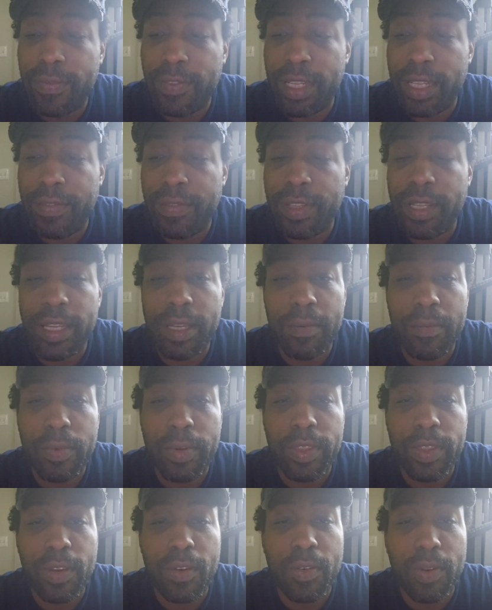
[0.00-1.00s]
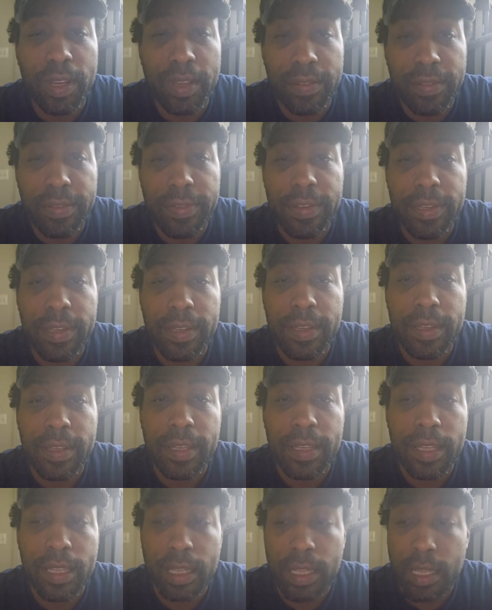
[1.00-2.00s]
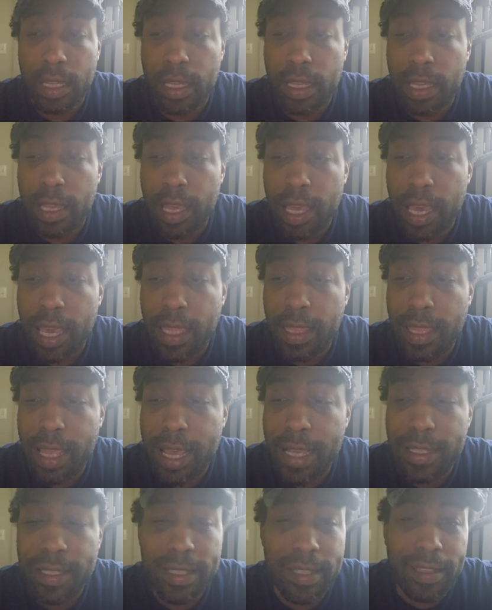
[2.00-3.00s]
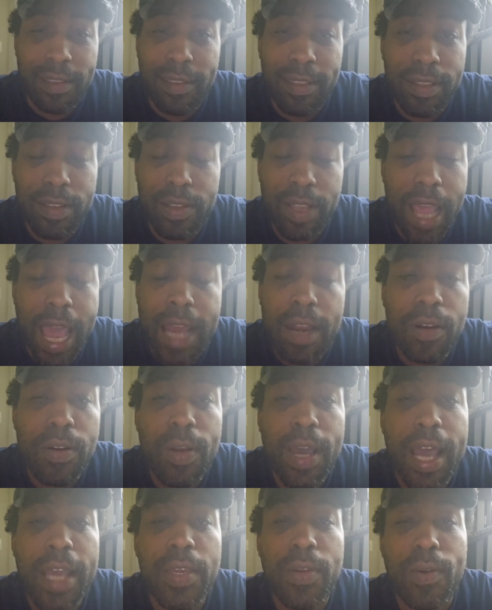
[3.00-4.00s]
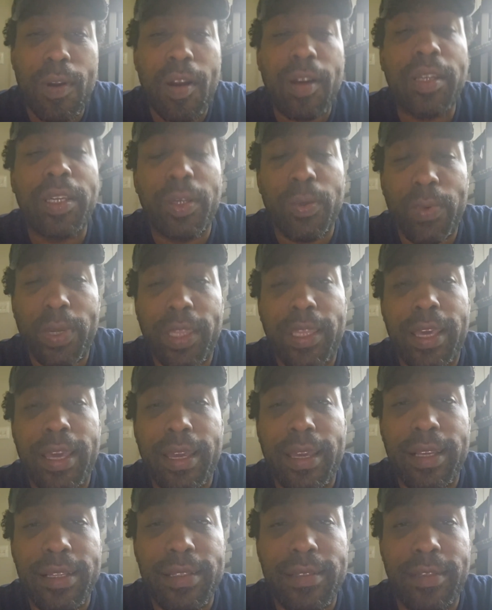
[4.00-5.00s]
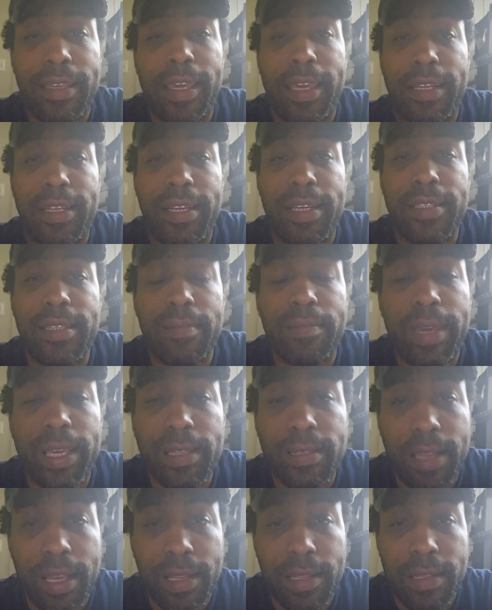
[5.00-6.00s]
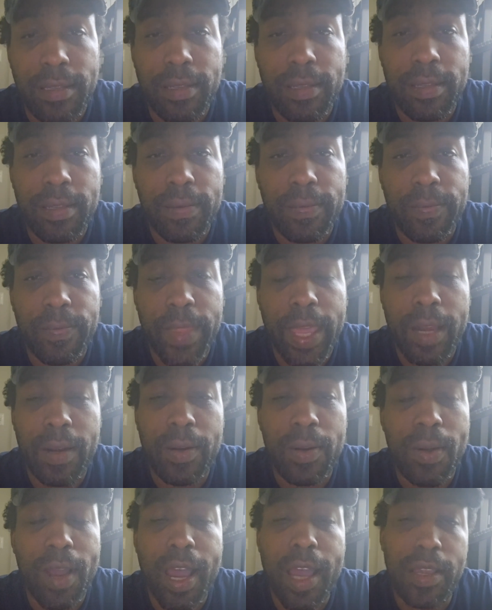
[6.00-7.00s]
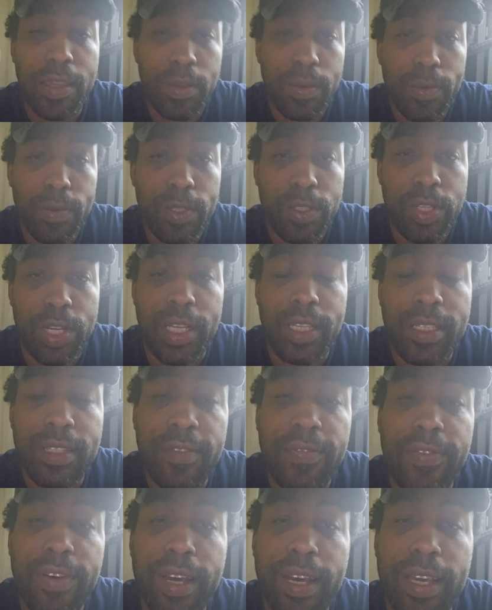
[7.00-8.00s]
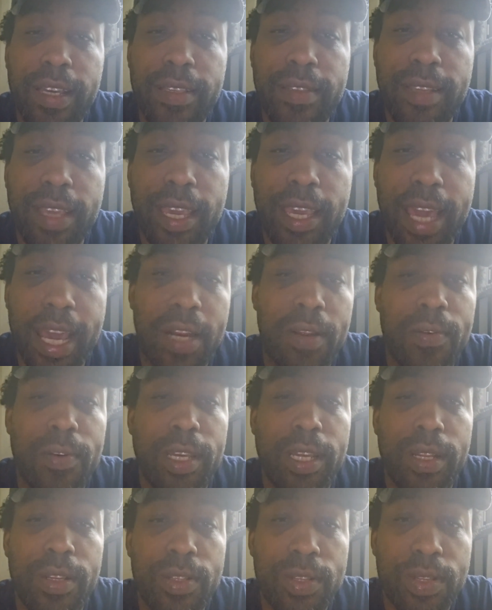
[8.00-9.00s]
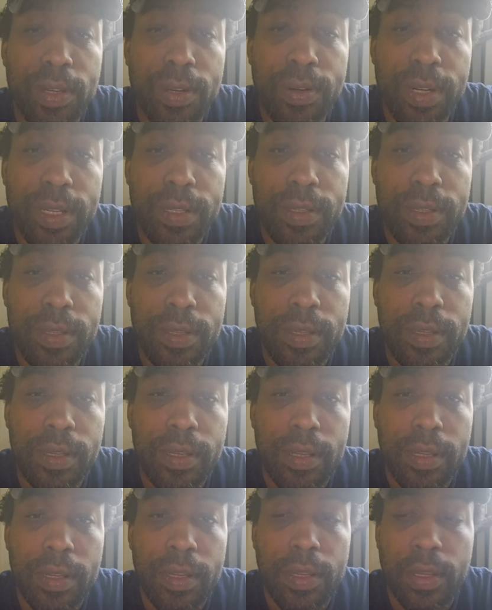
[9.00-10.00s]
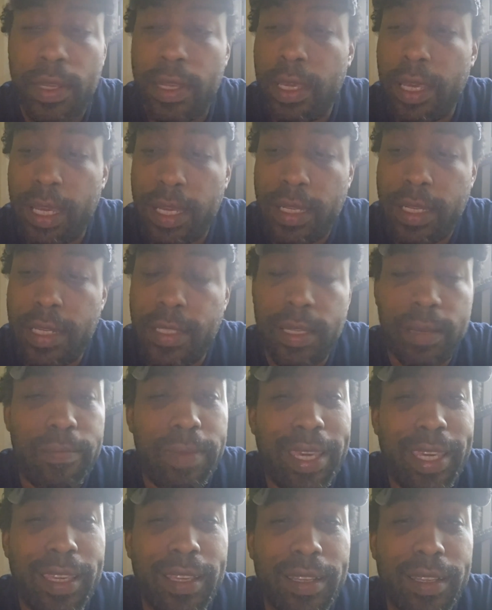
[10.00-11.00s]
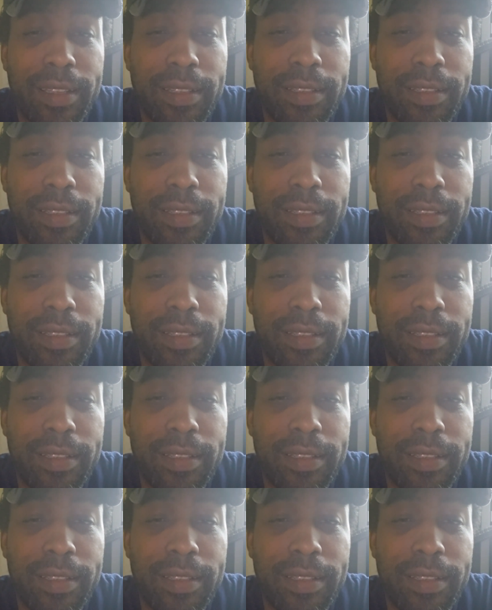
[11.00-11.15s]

of leaving them with grief. And that, I don't know how you argue with that and say it doesn't make sense. I don't know how you justify saying I don't need insurance. It doesn't make